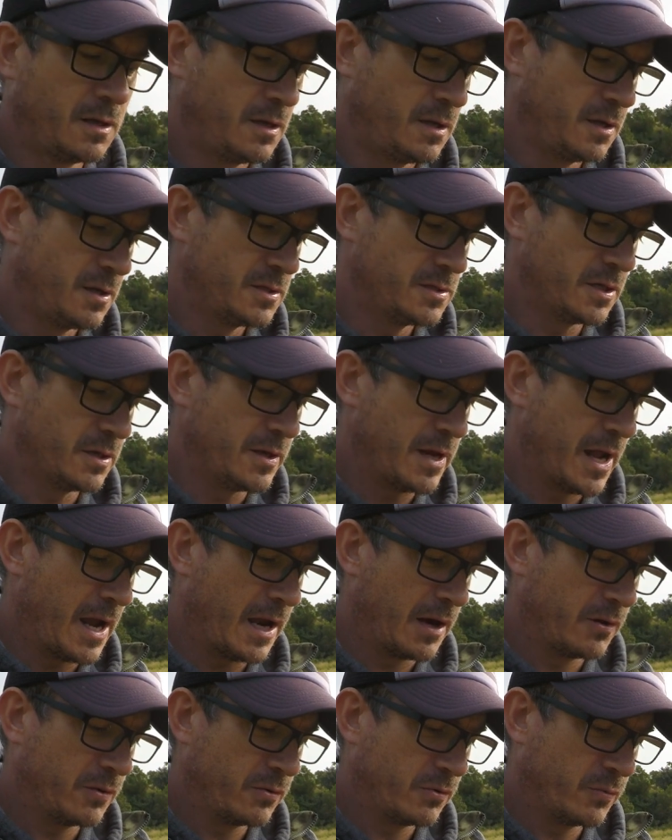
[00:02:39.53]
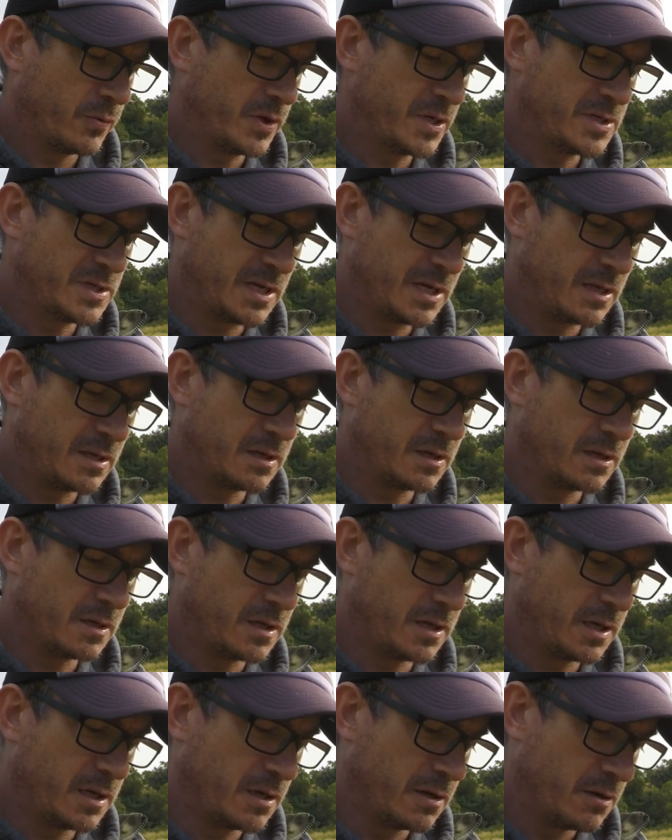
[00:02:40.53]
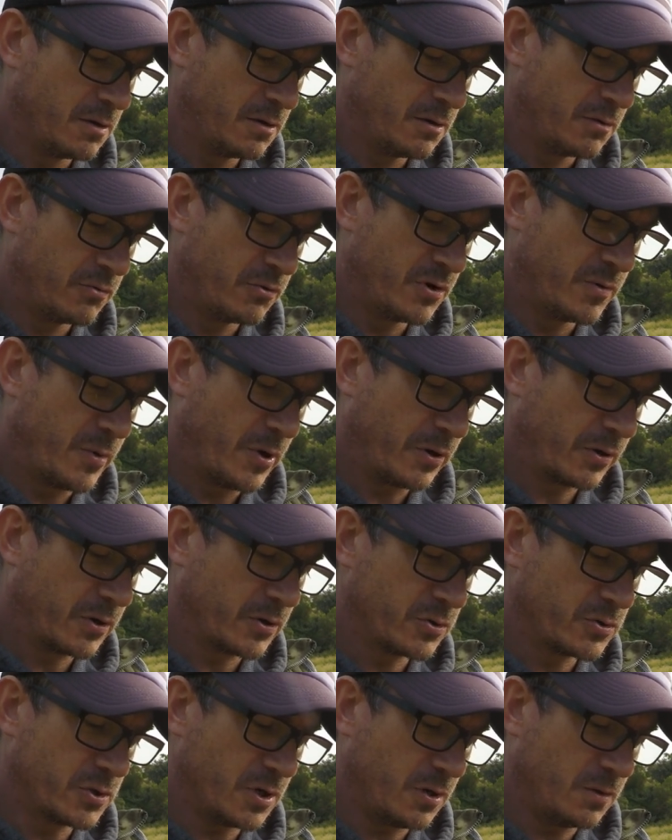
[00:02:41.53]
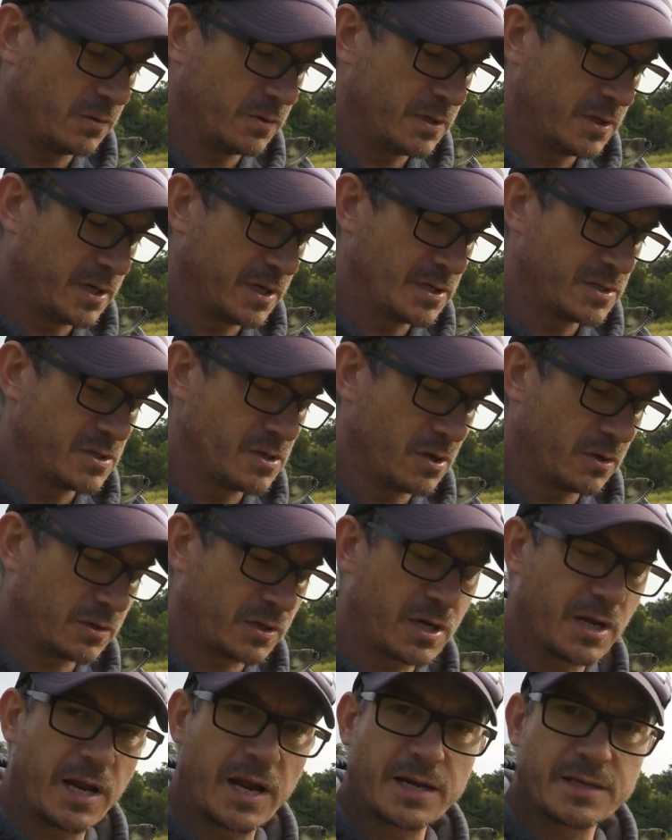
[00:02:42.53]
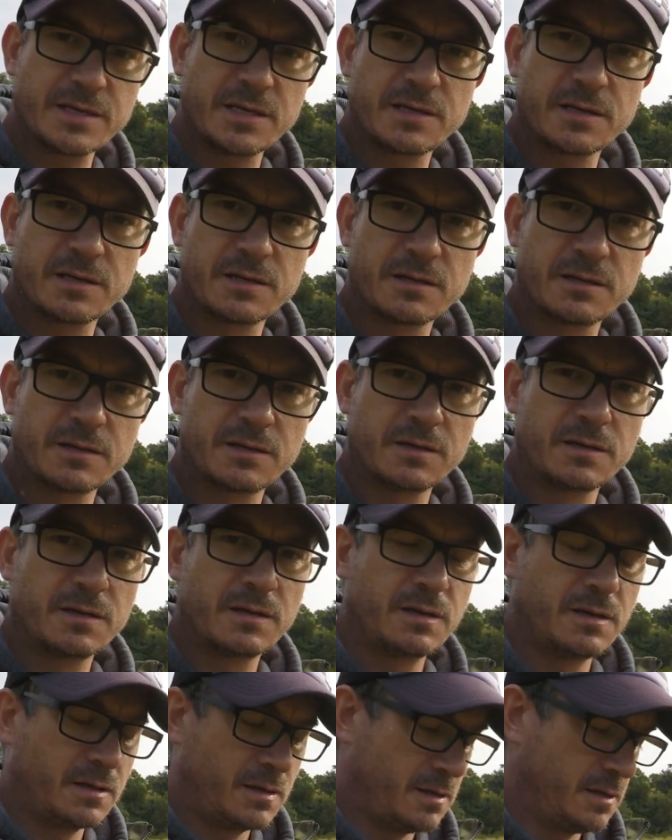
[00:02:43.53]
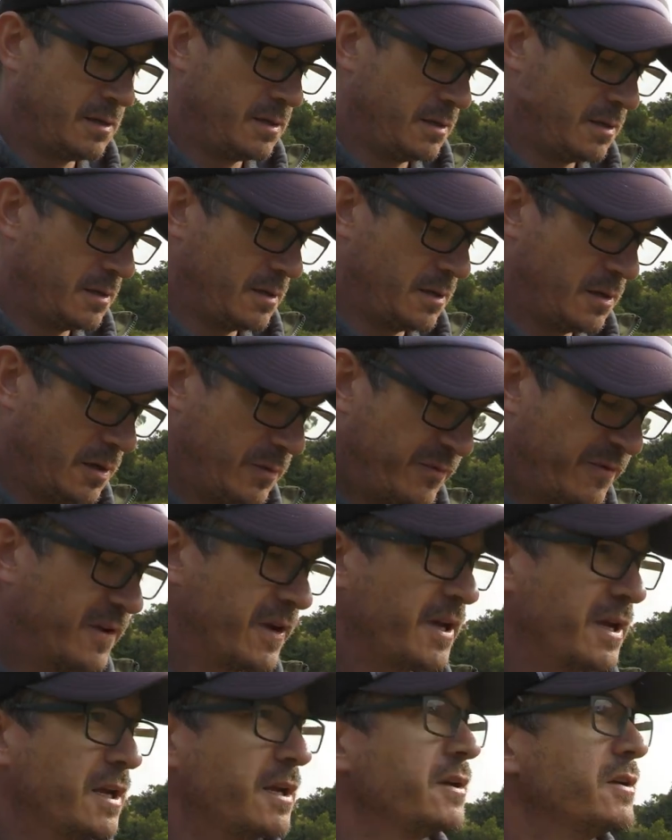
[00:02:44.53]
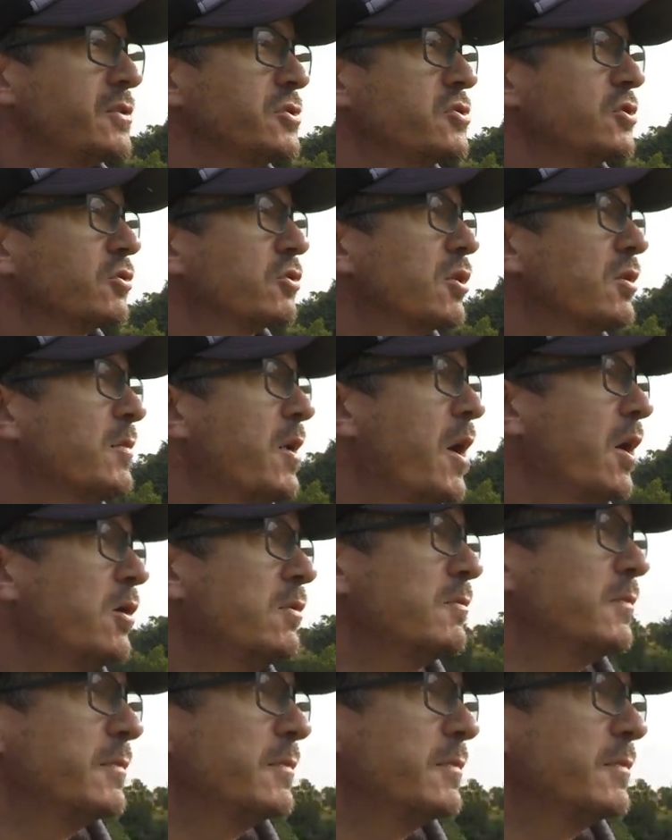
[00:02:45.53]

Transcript: So now we see that the remote control is not connected. Hopefully she'll come home.